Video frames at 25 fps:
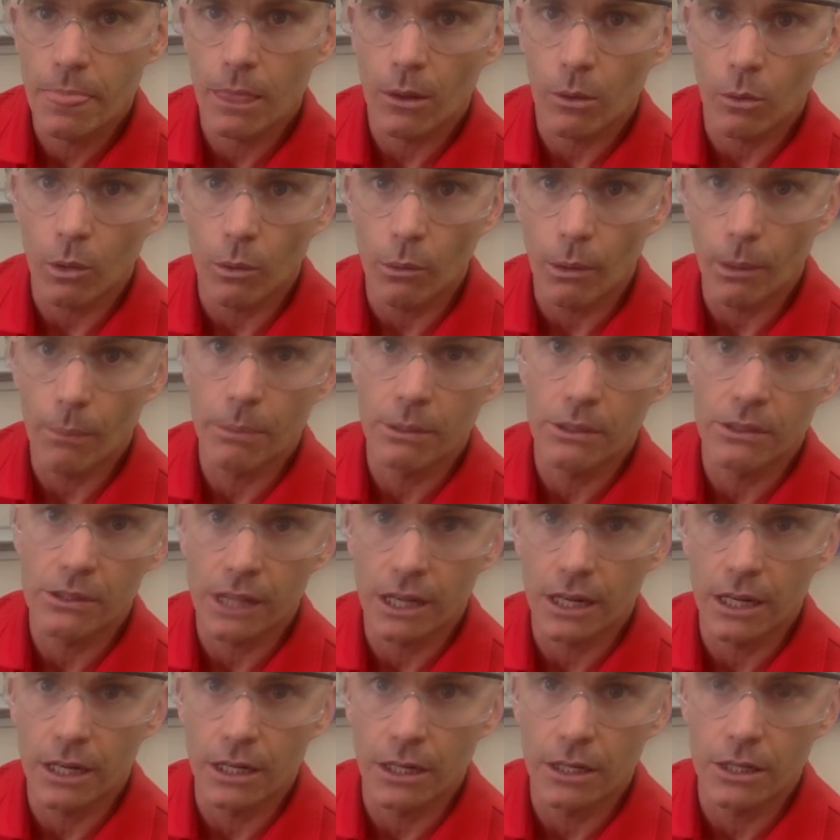or what
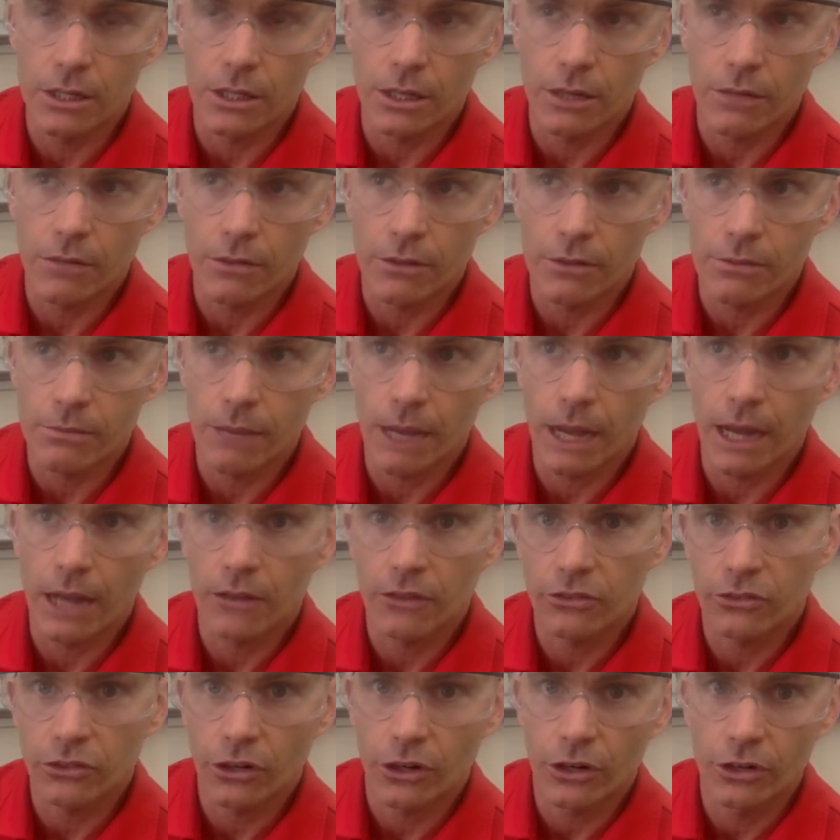percentage of its
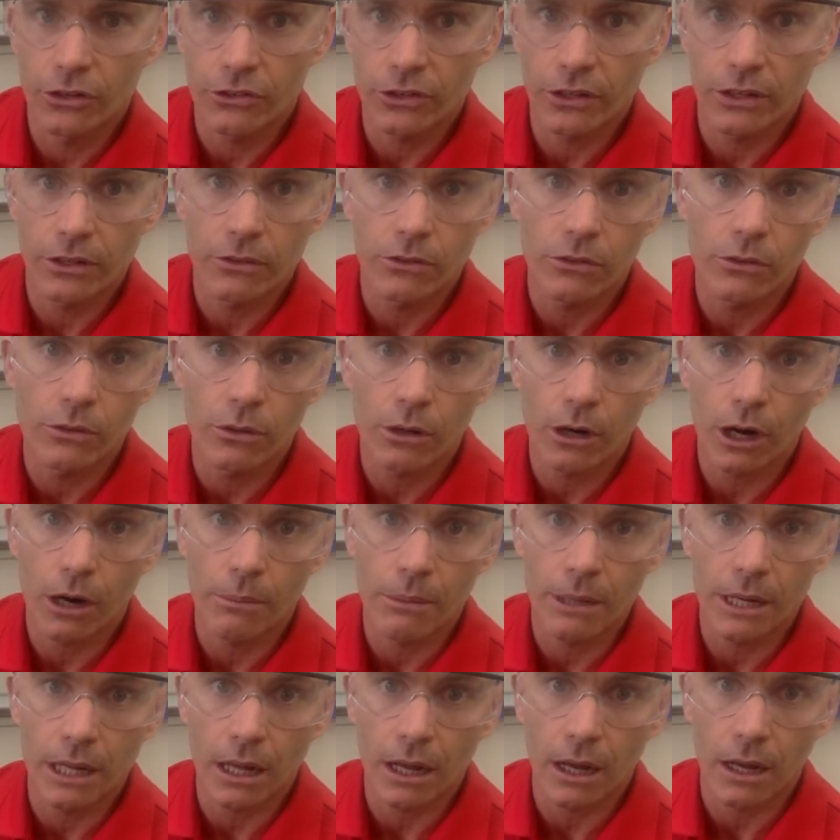mass turns into
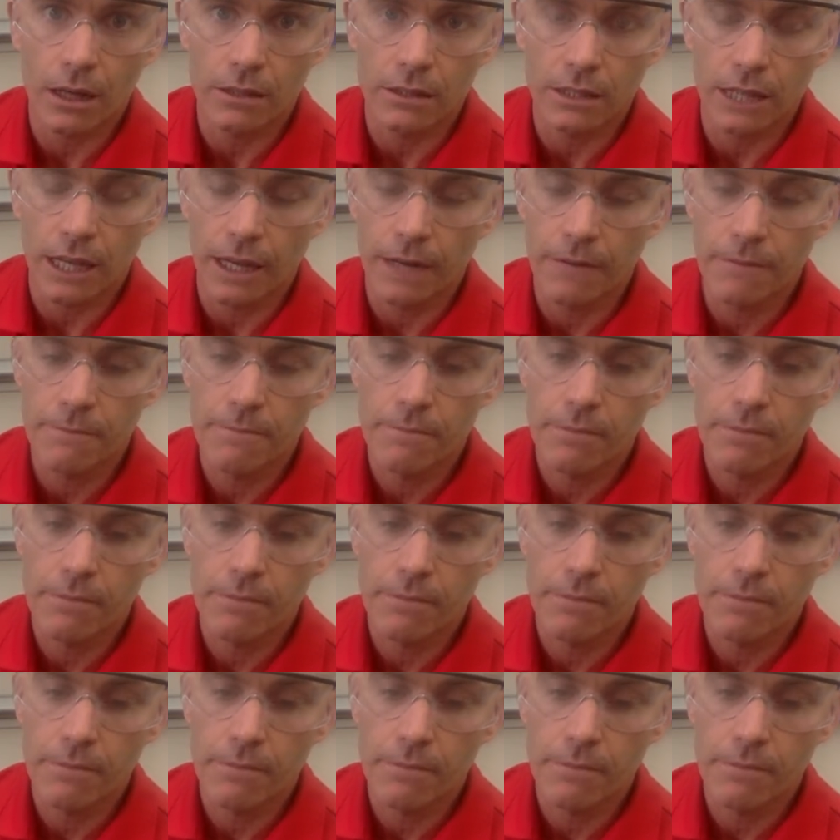carbon dioxide.